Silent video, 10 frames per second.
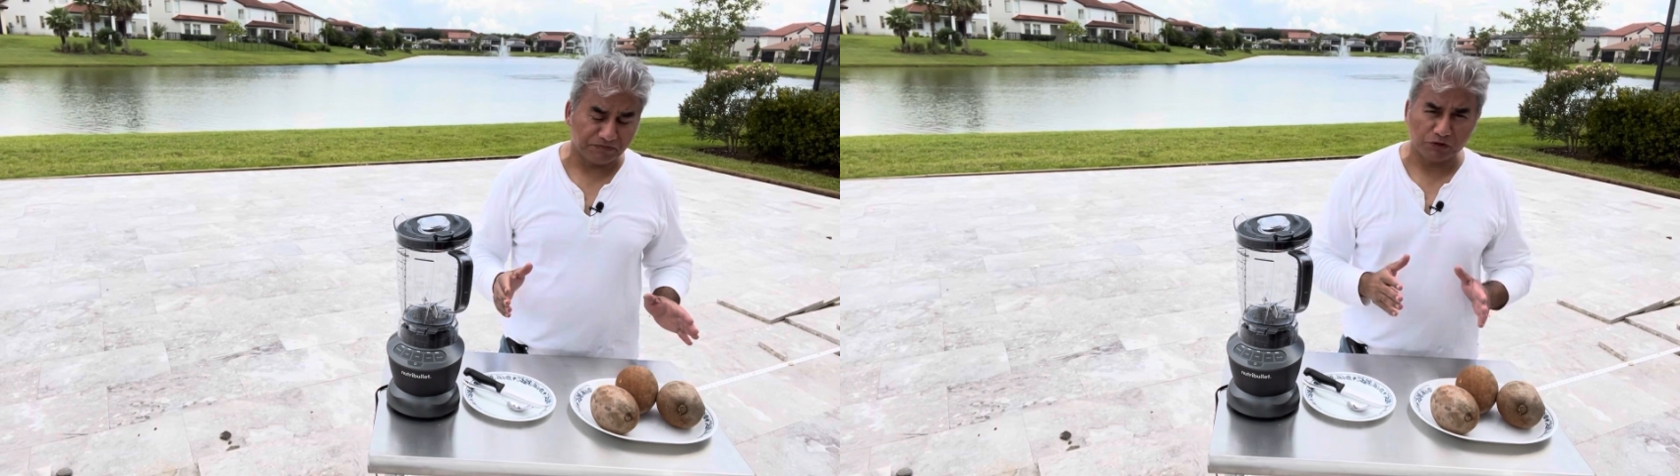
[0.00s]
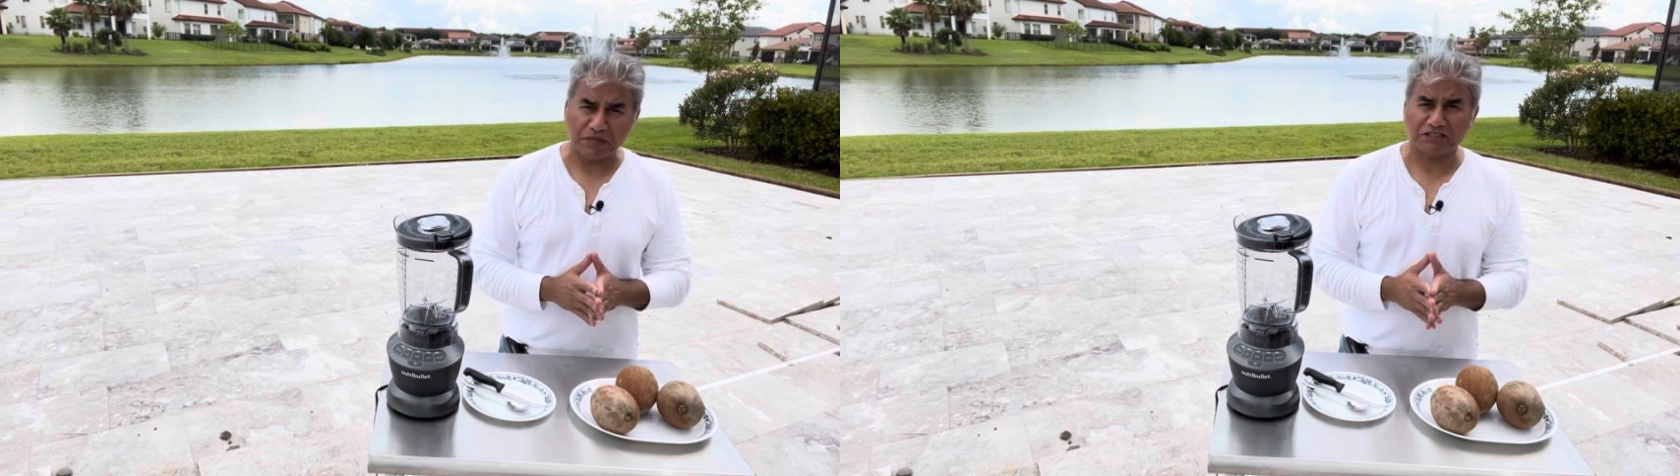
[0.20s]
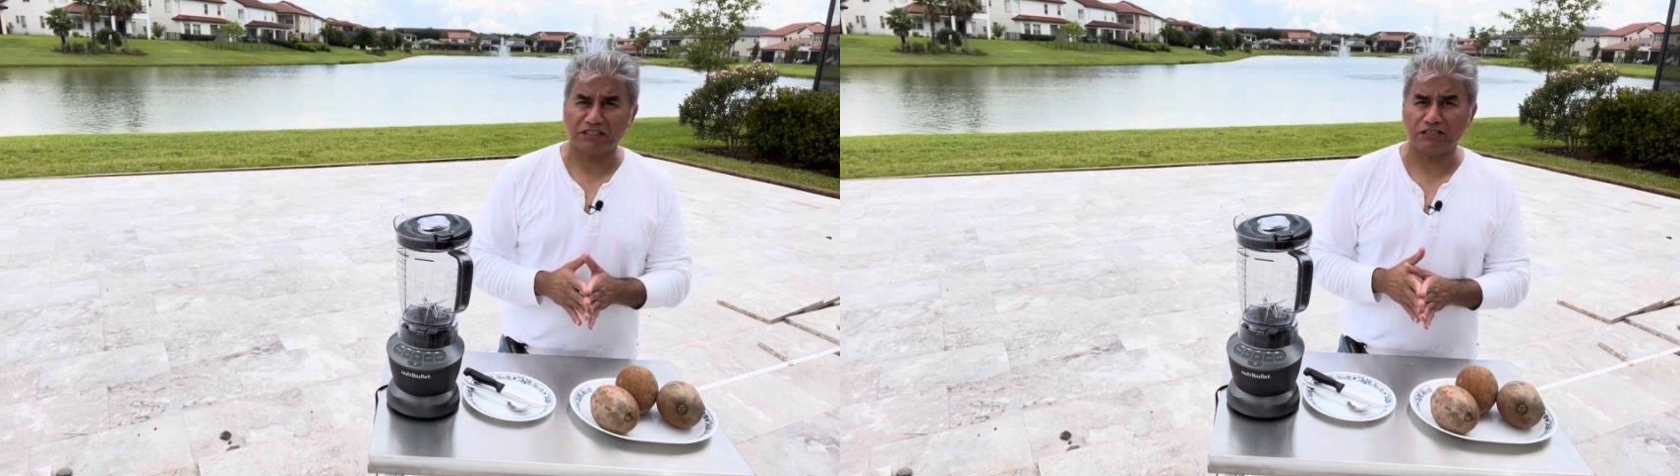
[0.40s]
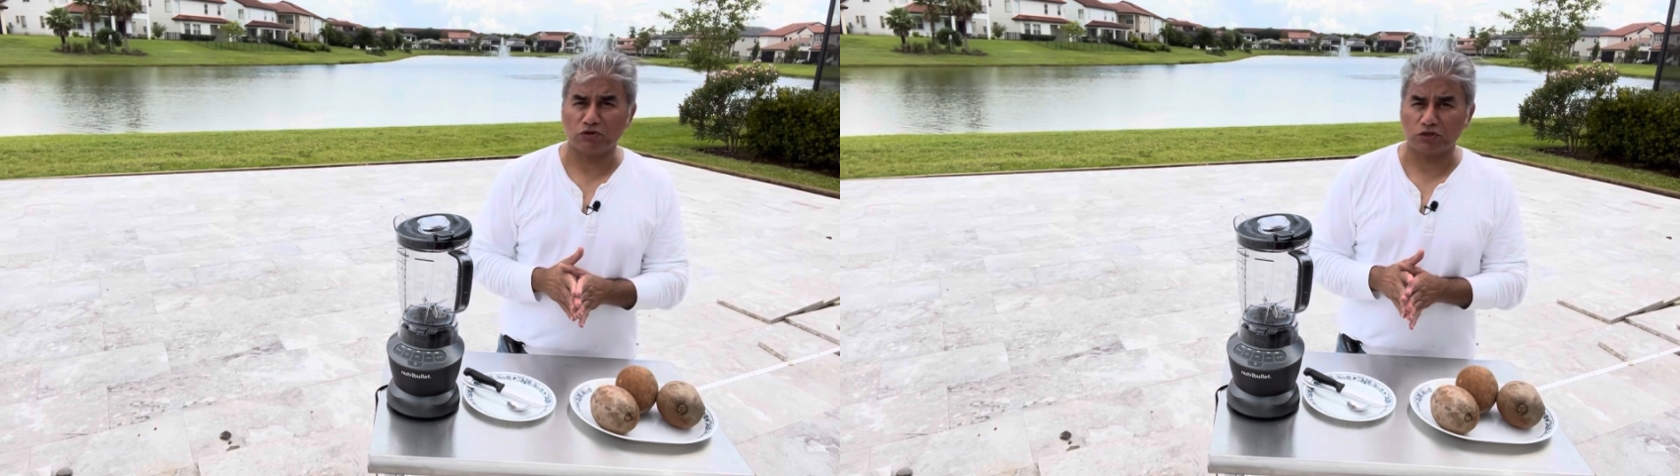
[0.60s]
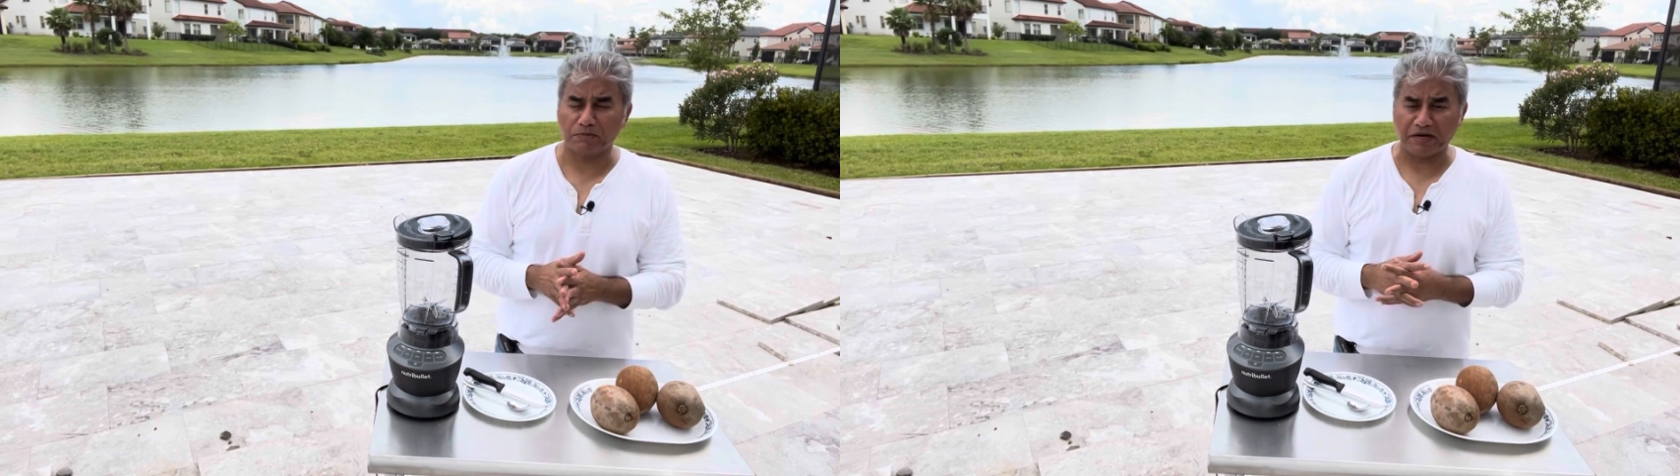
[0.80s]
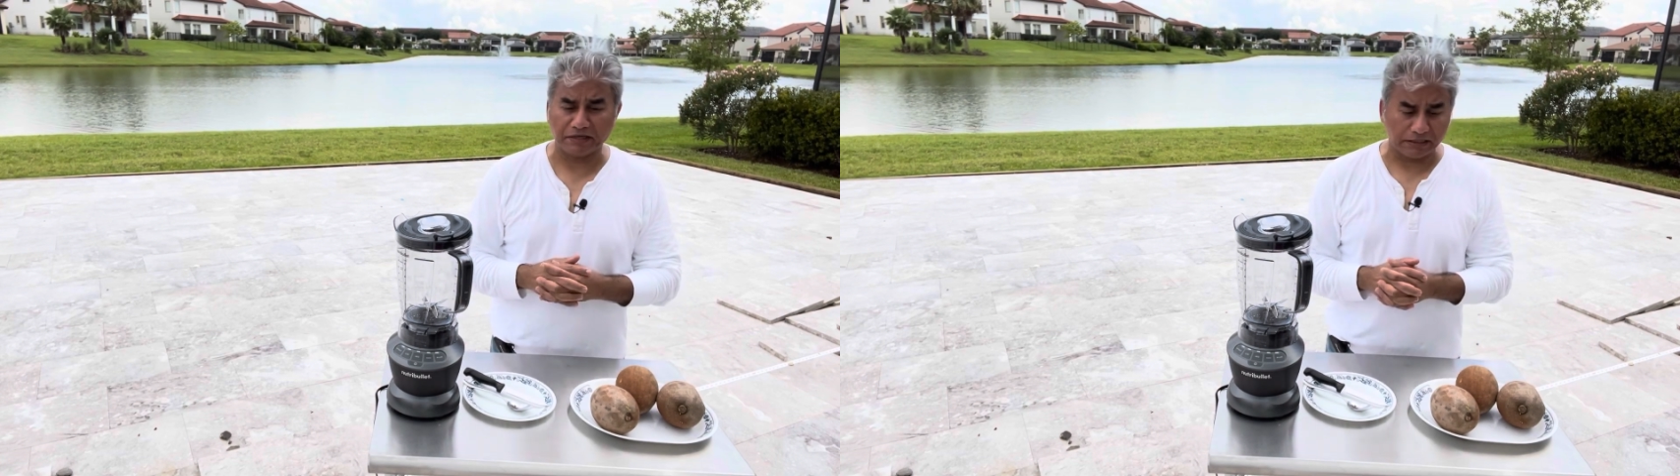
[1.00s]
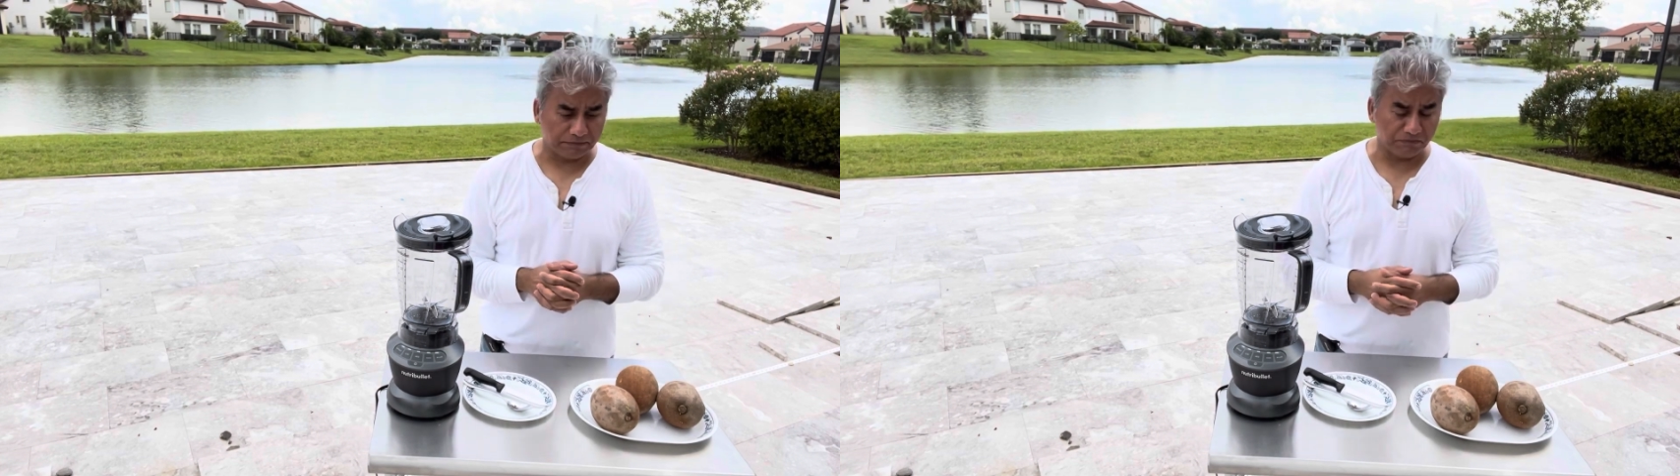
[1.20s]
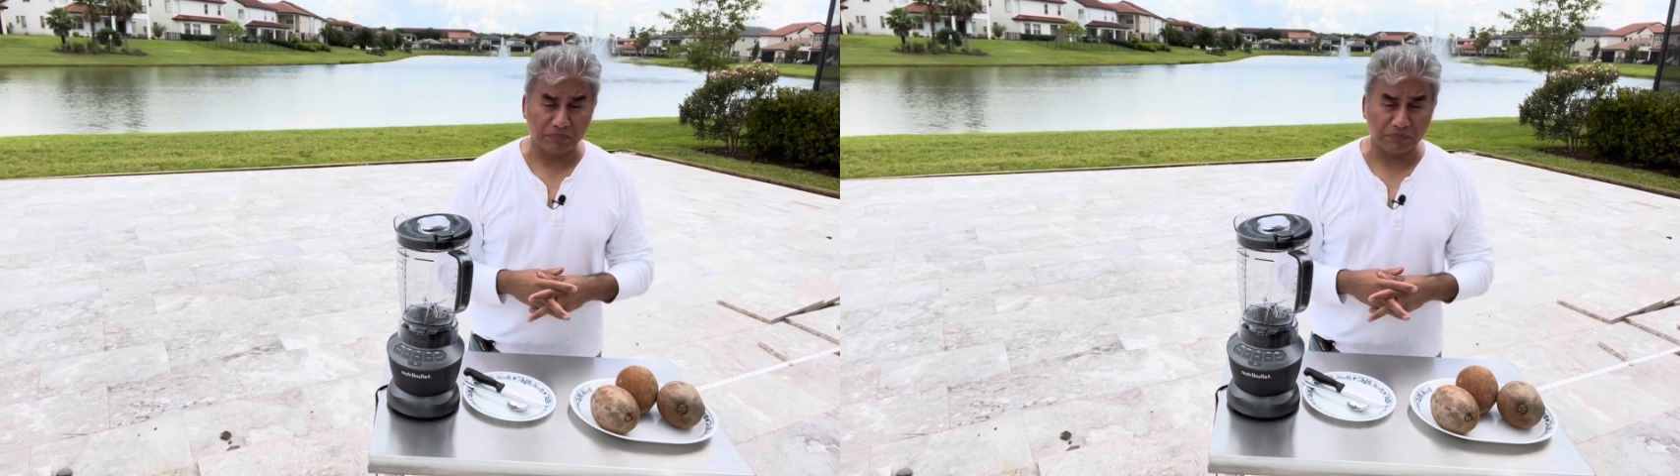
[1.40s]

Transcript: especially in North America.